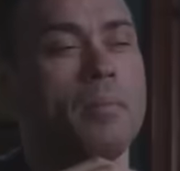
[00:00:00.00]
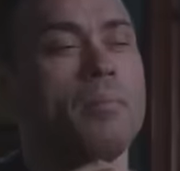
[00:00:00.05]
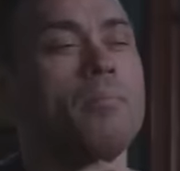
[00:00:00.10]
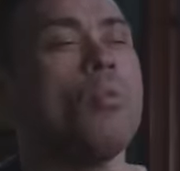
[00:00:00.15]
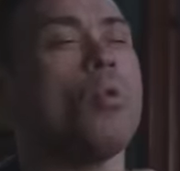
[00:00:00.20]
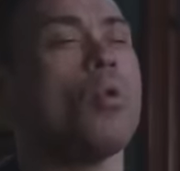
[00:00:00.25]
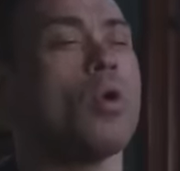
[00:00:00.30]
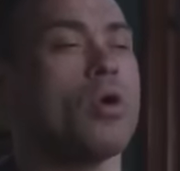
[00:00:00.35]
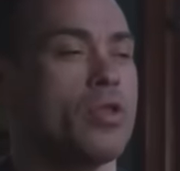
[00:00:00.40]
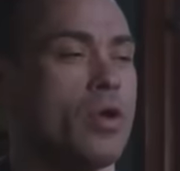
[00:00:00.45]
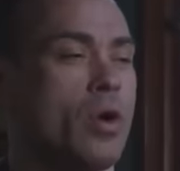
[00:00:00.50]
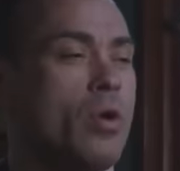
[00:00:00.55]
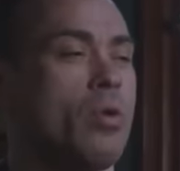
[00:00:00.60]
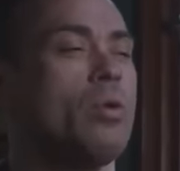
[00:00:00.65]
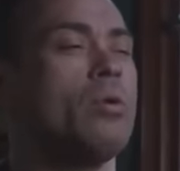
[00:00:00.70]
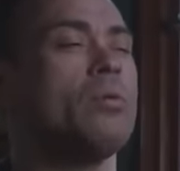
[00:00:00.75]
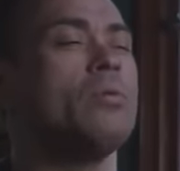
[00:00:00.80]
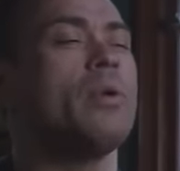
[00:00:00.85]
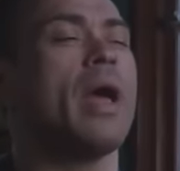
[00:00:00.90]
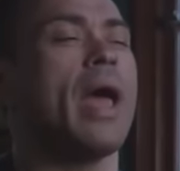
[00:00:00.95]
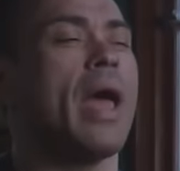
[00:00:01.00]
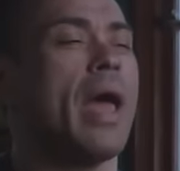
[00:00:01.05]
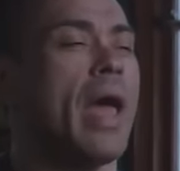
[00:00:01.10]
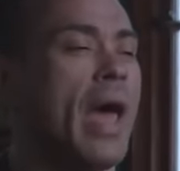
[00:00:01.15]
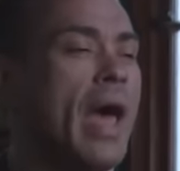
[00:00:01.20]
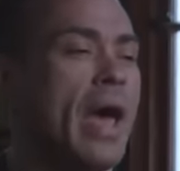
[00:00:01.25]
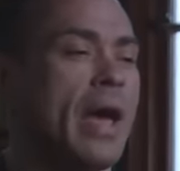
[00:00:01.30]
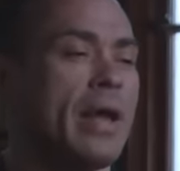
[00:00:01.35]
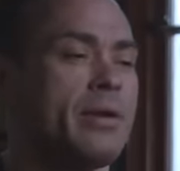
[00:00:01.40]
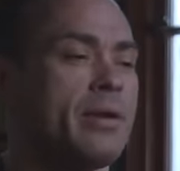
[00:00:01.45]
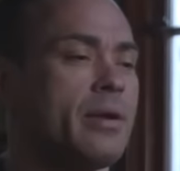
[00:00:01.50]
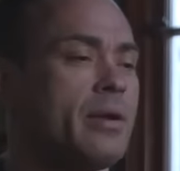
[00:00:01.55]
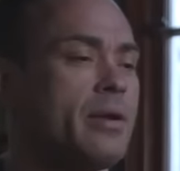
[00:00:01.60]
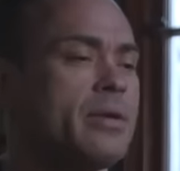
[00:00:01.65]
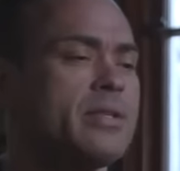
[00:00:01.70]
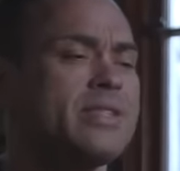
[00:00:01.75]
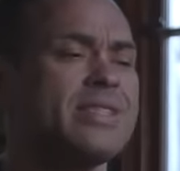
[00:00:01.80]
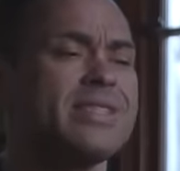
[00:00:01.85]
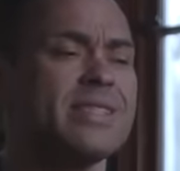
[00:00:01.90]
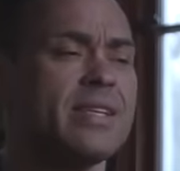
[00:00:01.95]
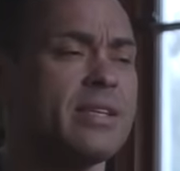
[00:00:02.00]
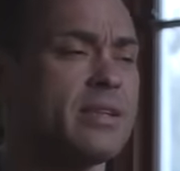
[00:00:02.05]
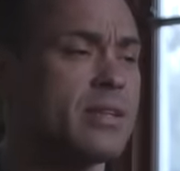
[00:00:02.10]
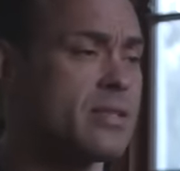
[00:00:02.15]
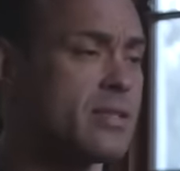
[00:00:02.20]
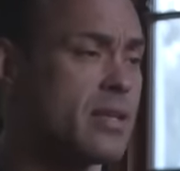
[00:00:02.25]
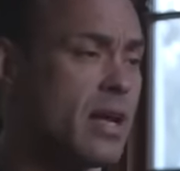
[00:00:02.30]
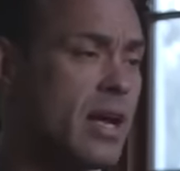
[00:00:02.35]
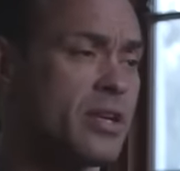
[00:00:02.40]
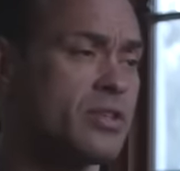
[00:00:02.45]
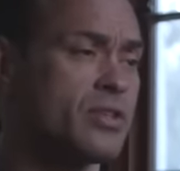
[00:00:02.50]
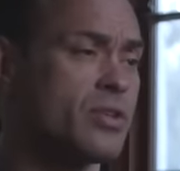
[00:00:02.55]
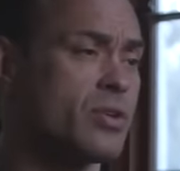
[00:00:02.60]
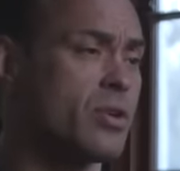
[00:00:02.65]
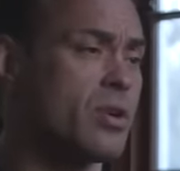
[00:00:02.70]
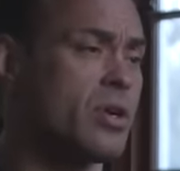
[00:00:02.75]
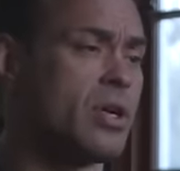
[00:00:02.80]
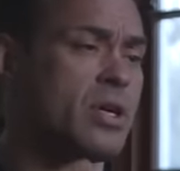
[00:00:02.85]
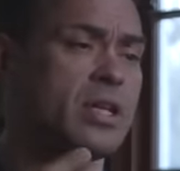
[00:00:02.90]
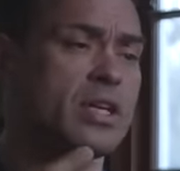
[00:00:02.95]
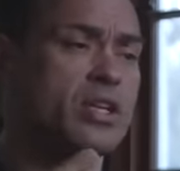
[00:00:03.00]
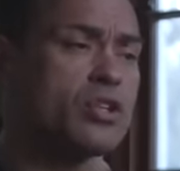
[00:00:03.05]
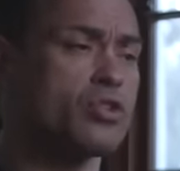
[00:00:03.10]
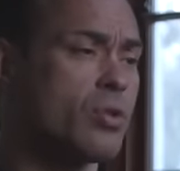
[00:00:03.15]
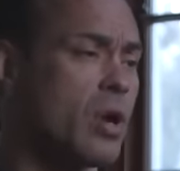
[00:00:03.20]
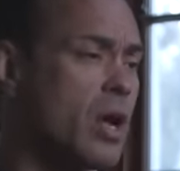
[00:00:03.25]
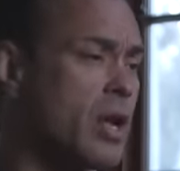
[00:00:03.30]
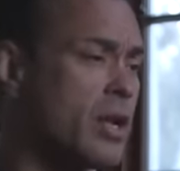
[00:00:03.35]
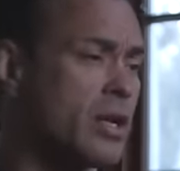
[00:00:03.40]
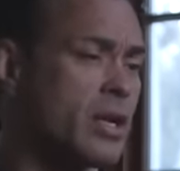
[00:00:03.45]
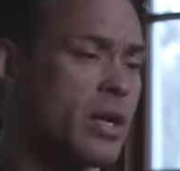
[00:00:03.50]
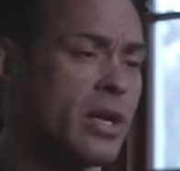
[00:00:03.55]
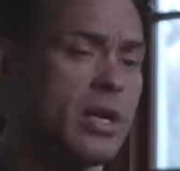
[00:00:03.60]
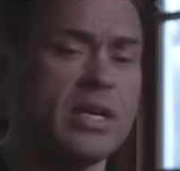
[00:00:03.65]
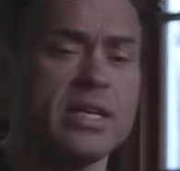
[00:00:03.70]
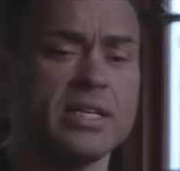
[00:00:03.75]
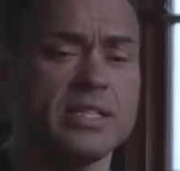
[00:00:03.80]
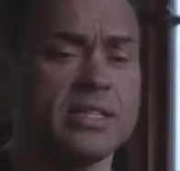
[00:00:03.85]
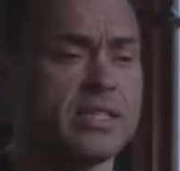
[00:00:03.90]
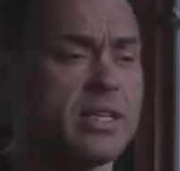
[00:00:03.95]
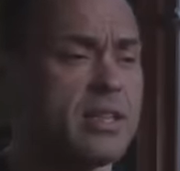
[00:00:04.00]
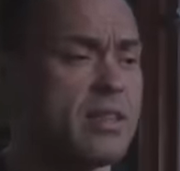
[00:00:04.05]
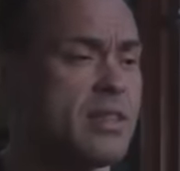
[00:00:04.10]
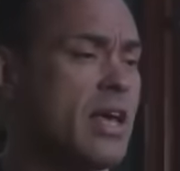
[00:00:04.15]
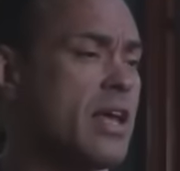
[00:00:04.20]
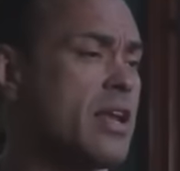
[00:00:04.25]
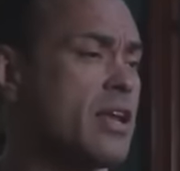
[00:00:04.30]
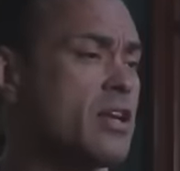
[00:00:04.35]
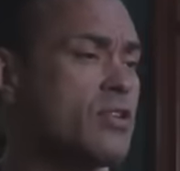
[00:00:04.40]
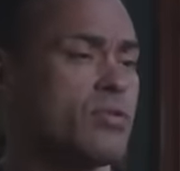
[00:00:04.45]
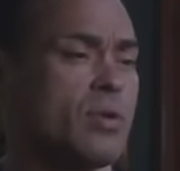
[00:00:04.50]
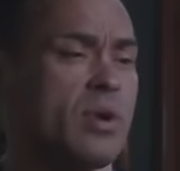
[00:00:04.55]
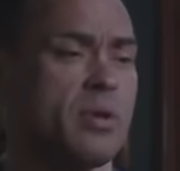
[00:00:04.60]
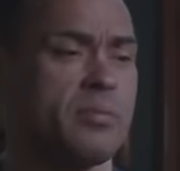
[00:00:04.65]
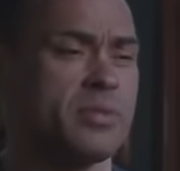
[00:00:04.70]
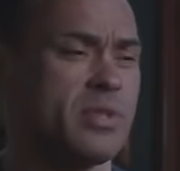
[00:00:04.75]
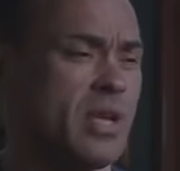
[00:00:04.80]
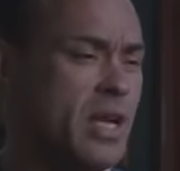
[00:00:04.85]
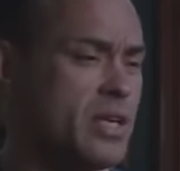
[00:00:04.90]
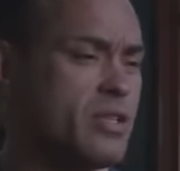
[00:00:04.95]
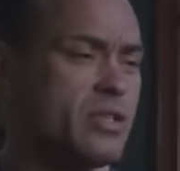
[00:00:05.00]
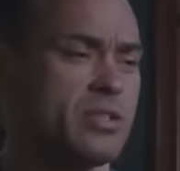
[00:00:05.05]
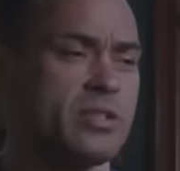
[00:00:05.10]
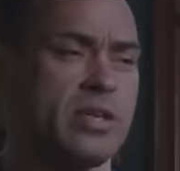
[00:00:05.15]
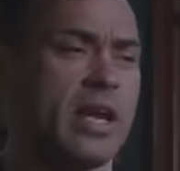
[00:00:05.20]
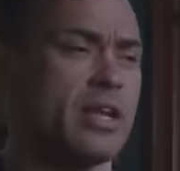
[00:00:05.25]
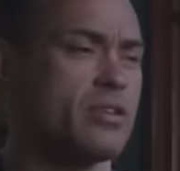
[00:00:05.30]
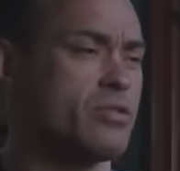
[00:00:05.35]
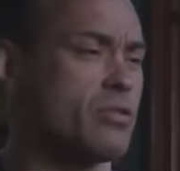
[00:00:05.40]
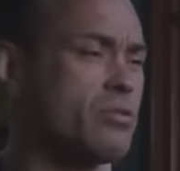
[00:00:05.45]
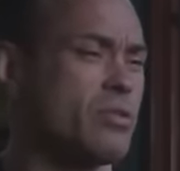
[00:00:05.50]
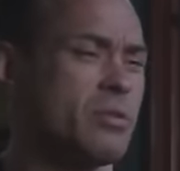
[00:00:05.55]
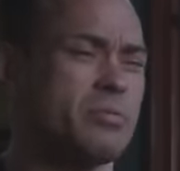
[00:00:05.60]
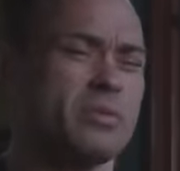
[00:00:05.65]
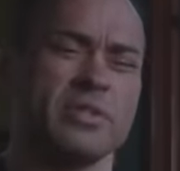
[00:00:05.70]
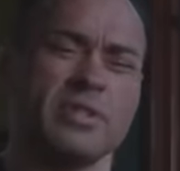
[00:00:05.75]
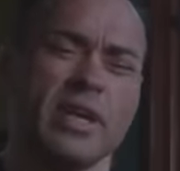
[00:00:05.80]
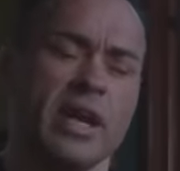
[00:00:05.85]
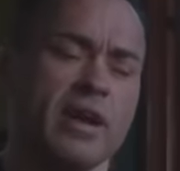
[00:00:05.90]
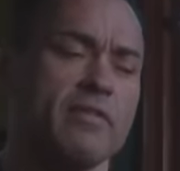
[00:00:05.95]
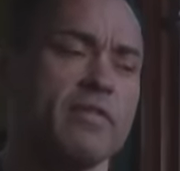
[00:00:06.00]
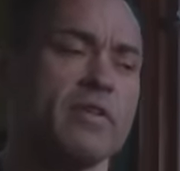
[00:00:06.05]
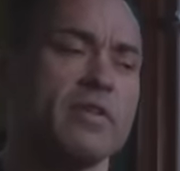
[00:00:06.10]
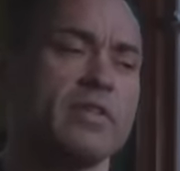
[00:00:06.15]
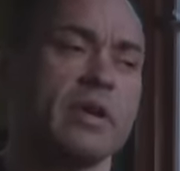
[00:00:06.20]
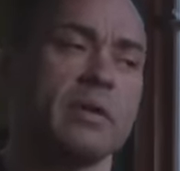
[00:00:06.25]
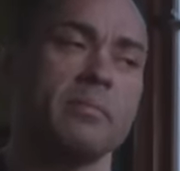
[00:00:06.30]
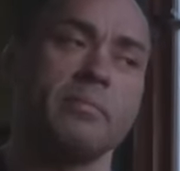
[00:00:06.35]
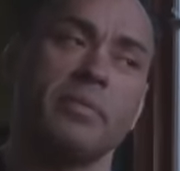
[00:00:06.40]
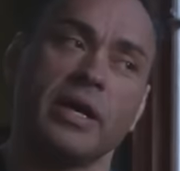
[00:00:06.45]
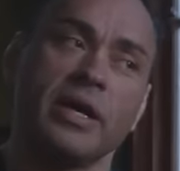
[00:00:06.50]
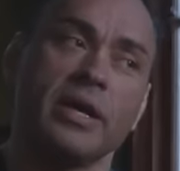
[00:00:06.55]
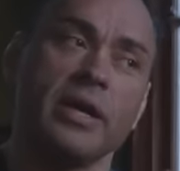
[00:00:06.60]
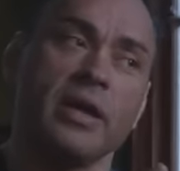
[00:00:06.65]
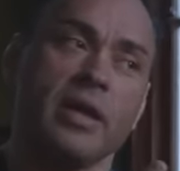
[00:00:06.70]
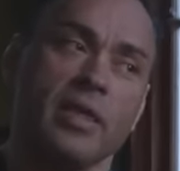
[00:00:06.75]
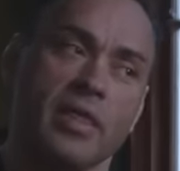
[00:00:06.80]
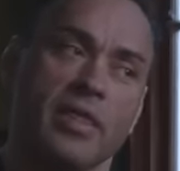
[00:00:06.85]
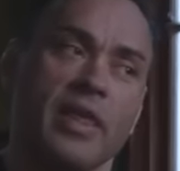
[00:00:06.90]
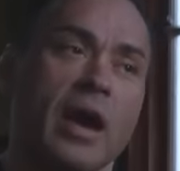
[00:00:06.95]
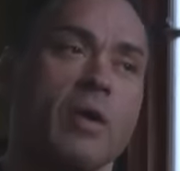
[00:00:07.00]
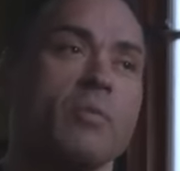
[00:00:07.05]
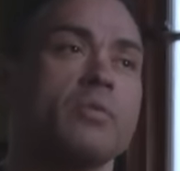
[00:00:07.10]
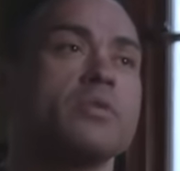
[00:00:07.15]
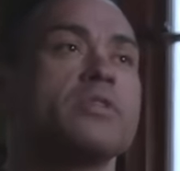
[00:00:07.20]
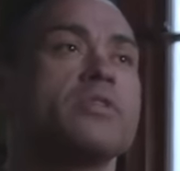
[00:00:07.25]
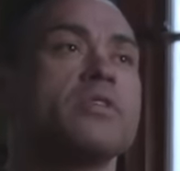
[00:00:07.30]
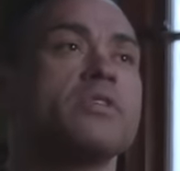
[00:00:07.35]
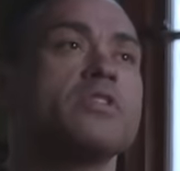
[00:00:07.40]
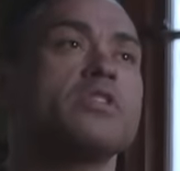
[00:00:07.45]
more though, add synthesizer, electronica, synthetic drums, not just natural drums, just everything. But that was the